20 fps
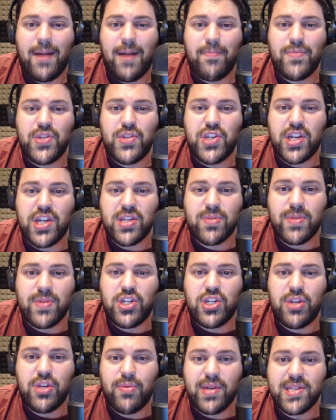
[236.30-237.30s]
Just when
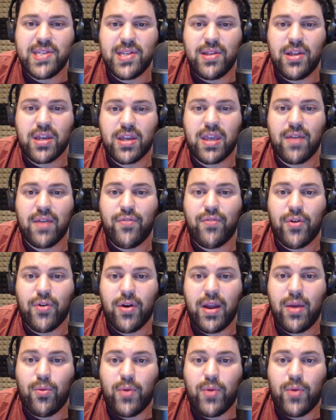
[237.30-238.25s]
she wasn't looking for it,